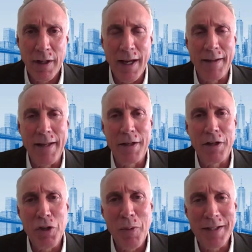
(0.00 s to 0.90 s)
and then
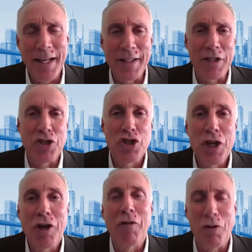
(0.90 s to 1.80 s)
the U.S. gets its
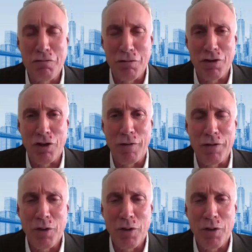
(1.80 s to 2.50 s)
share of those reserves.